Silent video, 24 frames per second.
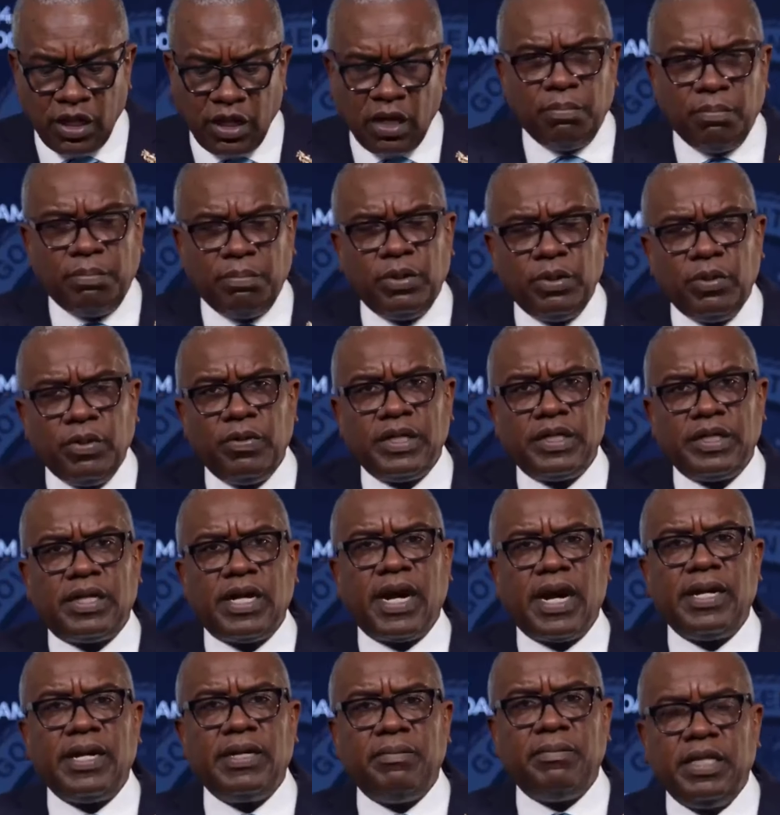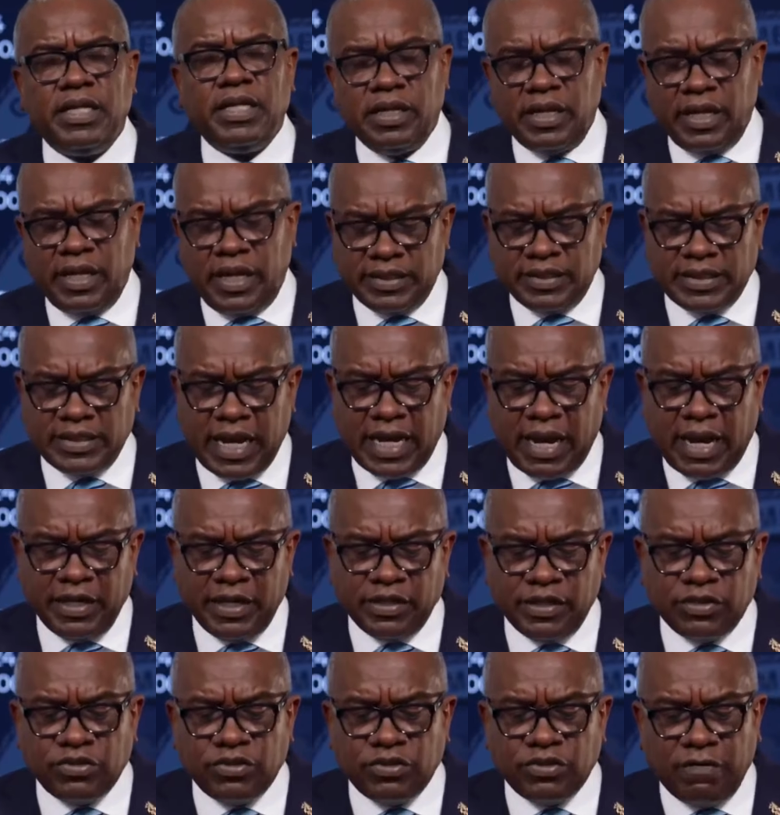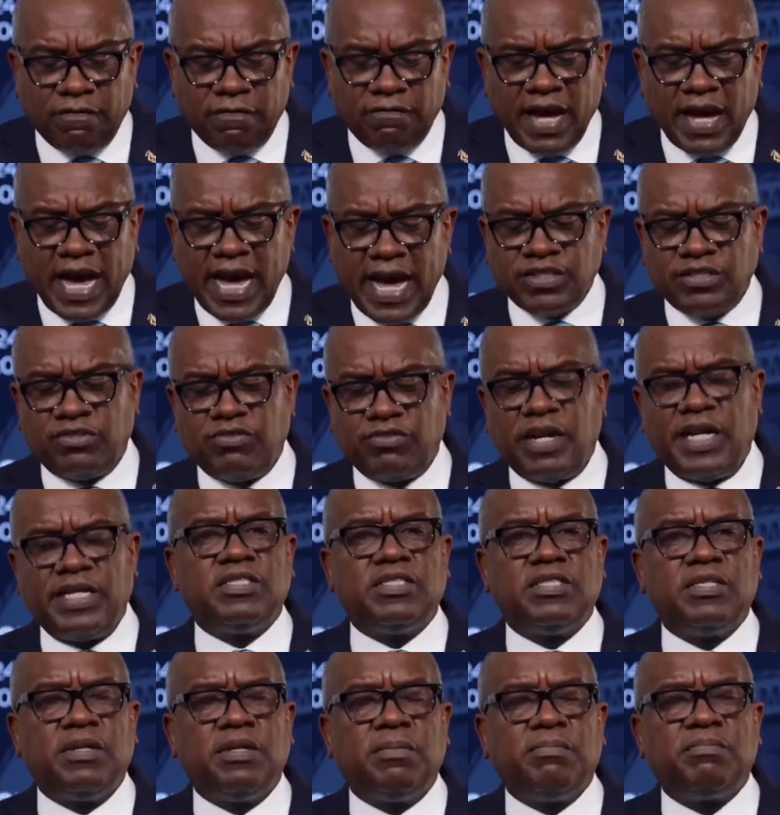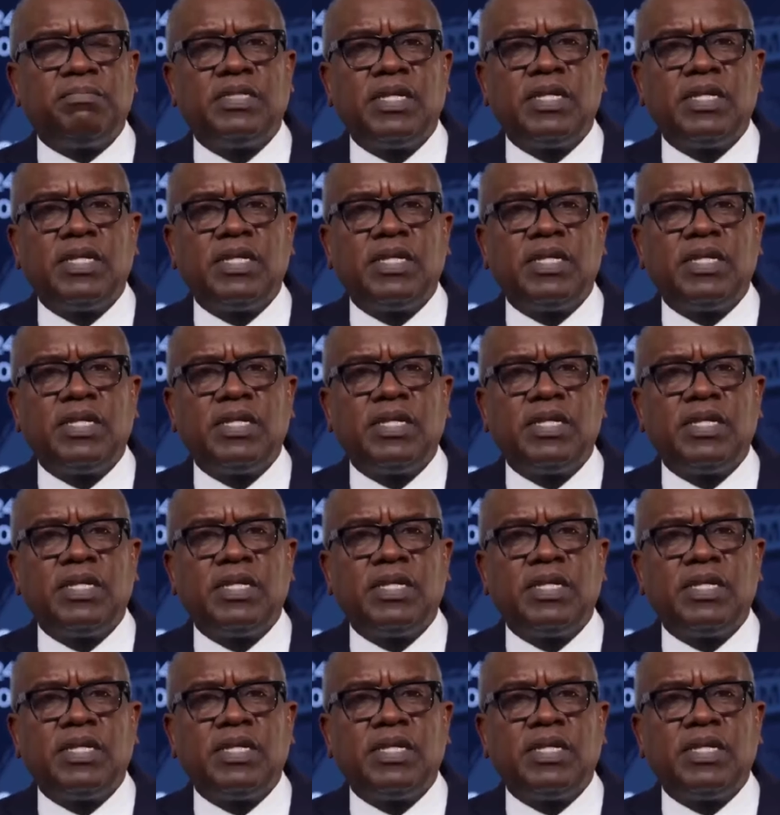blue economy and tap into the vast transshipment